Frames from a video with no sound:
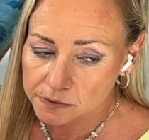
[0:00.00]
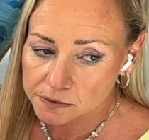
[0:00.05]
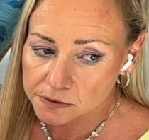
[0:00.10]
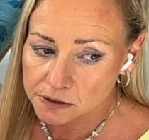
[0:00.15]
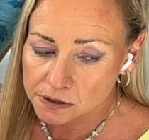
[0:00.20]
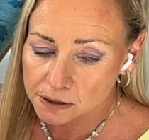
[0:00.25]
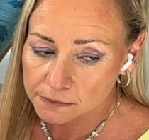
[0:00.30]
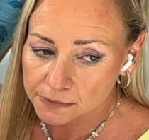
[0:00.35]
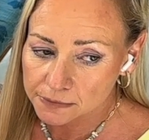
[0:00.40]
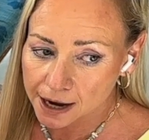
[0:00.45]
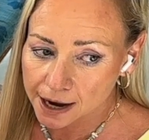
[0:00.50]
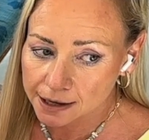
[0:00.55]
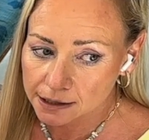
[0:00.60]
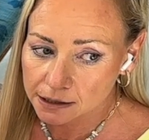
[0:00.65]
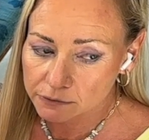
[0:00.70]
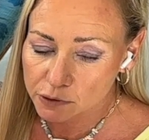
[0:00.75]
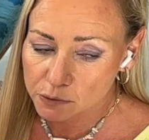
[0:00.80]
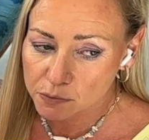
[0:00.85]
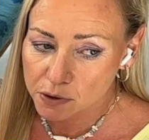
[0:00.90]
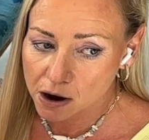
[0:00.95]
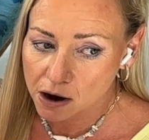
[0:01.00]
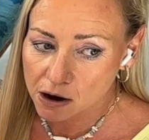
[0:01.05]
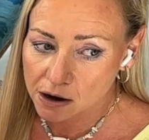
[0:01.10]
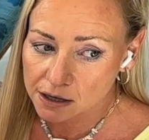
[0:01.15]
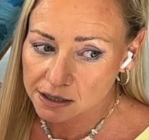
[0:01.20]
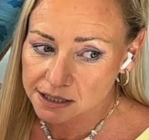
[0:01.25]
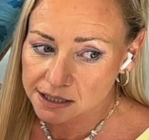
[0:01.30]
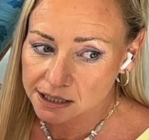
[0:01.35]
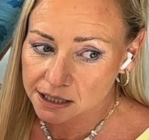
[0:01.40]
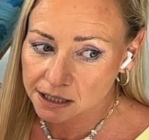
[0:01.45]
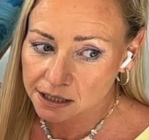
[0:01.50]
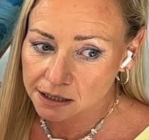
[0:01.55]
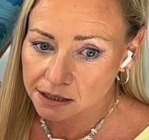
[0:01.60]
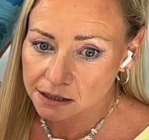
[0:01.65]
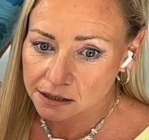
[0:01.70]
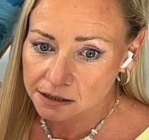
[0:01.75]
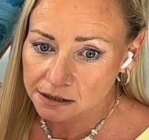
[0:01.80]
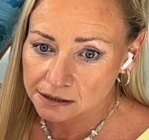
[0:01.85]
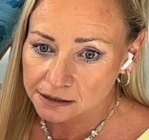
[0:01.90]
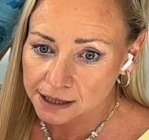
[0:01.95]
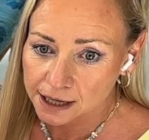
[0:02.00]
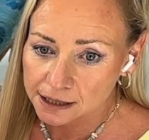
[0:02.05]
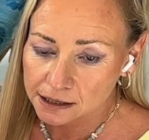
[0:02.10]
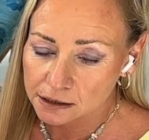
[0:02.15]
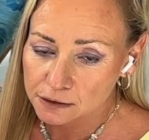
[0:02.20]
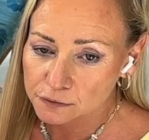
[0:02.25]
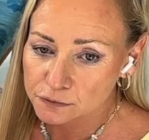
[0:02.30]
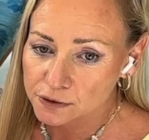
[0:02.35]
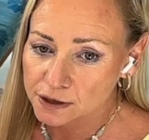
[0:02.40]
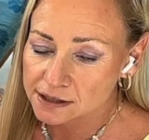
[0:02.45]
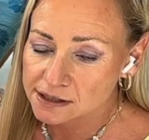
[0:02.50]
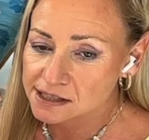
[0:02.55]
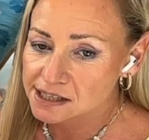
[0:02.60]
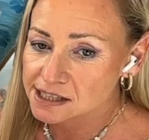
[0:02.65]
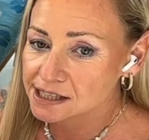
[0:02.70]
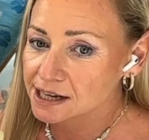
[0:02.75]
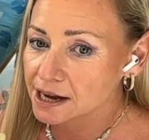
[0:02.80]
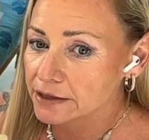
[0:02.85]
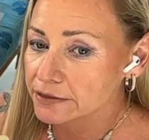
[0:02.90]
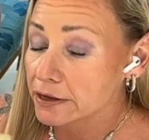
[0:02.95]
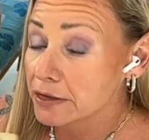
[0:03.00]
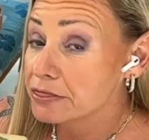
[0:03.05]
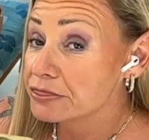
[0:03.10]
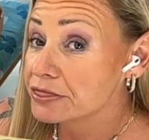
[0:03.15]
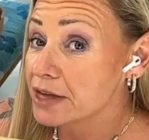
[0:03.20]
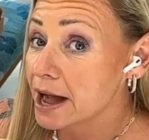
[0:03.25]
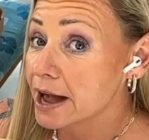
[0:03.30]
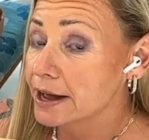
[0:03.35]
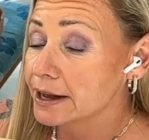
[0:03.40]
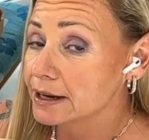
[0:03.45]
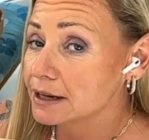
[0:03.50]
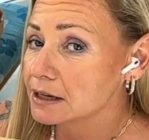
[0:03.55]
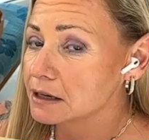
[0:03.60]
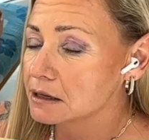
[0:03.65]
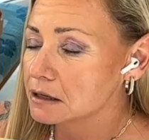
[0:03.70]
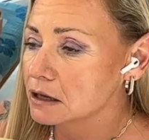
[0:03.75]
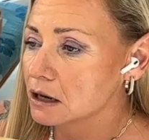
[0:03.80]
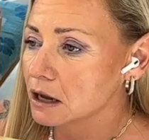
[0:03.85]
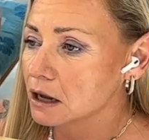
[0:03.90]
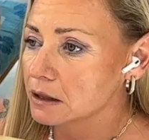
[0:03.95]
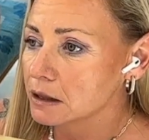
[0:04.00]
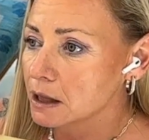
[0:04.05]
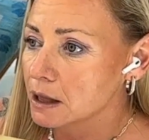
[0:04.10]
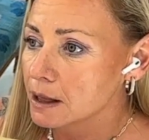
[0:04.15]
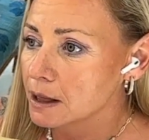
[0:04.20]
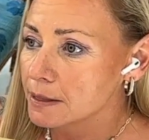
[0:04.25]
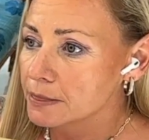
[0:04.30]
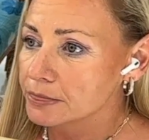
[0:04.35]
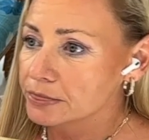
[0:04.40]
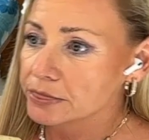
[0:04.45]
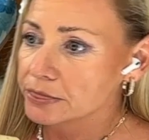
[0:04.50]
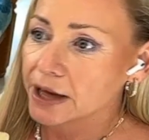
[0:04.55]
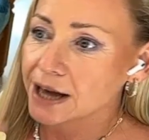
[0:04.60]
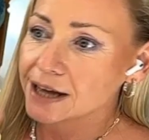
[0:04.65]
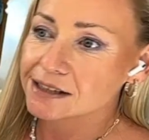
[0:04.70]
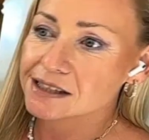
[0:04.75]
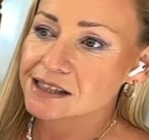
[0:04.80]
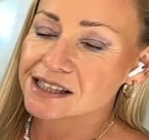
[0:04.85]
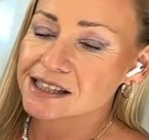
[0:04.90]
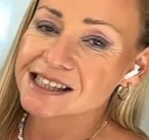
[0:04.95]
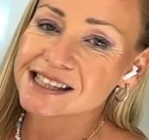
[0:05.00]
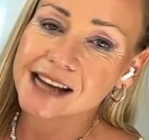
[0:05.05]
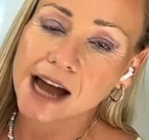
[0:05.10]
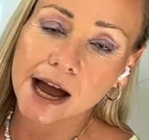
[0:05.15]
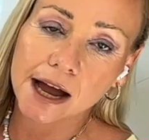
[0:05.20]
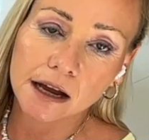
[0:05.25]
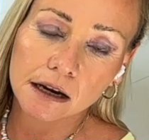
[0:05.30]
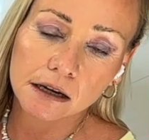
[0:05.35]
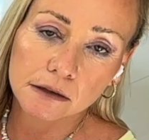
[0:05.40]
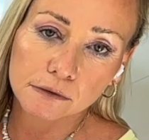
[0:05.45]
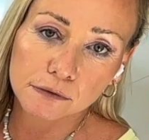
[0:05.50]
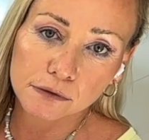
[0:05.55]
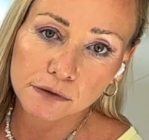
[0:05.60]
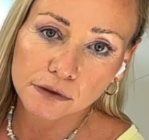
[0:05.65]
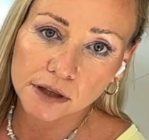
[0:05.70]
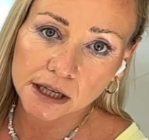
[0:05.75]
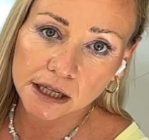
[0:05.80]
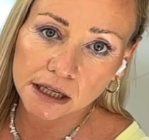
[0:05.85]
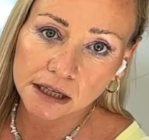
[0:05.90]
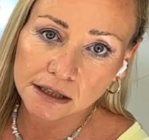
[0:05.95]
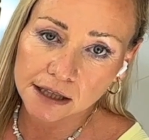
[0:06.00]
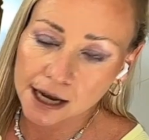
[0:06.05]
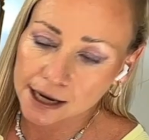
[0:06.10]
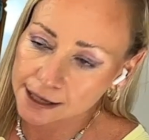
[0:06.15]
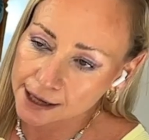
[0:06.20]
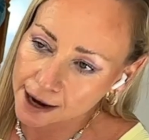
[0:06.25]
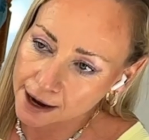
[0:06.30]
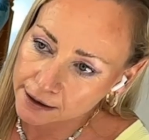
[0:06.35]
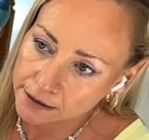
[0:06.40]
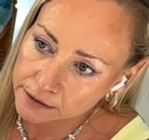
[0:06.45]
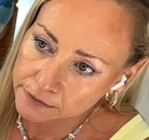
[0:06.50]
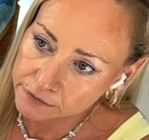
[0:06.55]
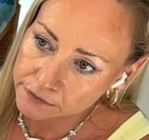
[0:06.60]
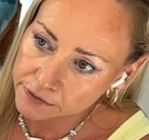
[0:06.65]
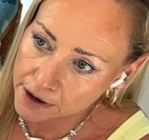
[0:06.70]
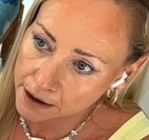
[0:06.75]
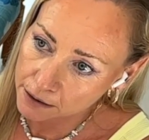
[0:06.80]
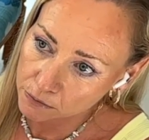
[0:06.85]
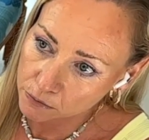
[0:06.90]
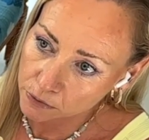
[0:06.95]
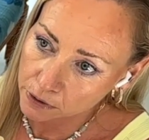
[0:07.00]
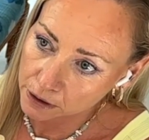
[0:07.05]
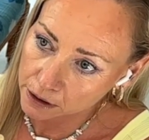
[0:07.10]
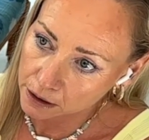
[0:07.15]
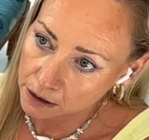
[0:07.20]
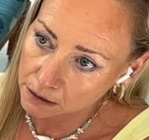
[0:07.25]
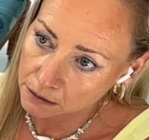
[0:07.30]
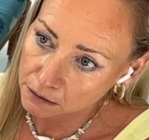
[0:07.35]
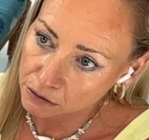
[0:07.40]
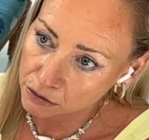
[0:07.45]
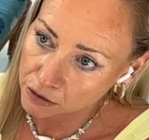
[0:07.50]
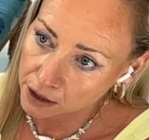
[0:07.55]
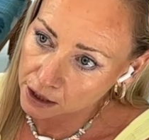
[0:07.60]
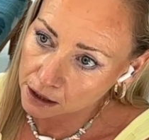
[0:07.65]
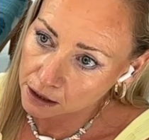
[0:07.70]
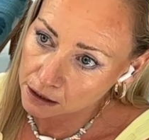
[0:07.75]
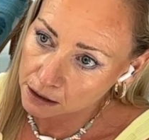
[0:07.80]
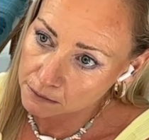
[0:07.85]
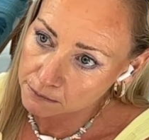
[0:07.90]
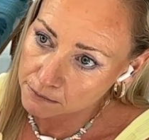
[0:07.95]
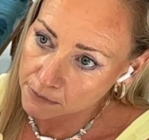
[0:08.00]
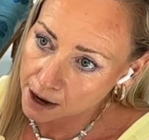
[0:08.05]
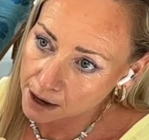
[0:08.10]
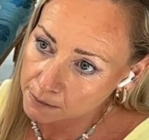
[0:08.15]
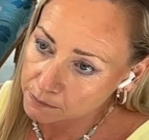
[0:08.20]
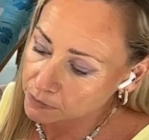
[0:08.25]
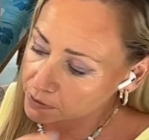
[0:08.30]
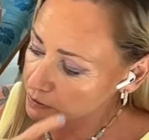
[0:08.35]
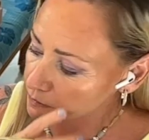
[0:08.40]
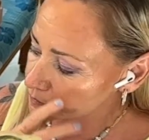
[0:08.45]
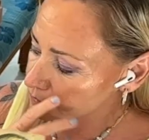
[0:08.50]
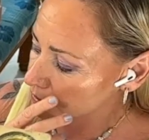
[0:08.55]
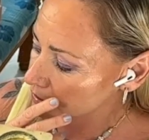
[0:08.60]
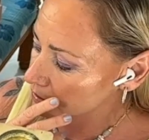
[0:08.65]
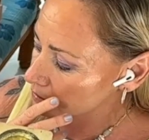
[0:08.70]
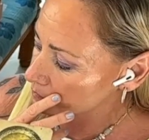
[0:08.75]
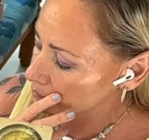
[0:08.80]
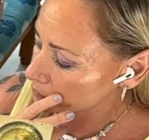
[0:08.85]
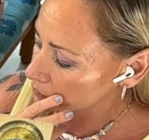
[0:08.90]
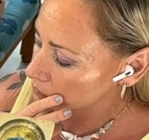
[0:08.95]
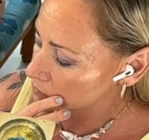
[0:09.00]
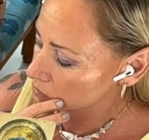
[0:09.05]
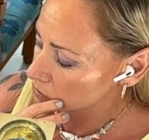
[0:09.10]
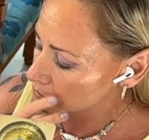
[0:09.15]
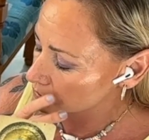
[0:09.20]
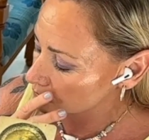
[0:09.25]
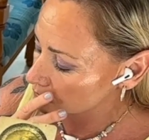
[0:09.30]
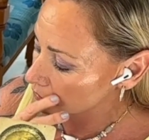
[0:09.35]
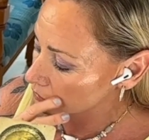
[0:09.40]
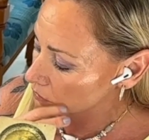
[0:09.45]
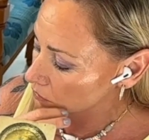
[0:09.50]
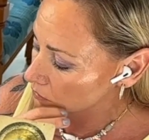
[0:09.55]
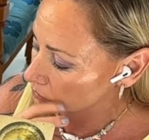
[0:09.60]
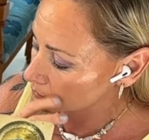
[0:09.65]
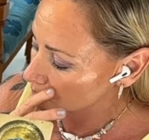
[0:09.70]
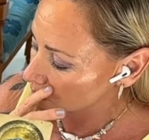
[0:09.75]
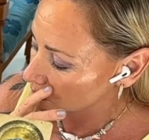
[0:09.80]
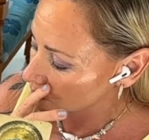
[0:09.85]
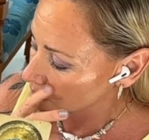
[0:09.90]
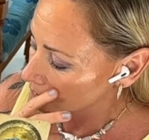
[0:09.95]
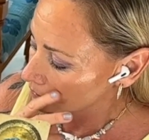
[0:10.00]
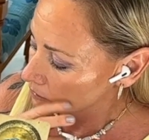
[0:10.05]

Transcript: some kind of a party, getting your friends together. That style of thing, that kind of networking thing, might be applicable to you.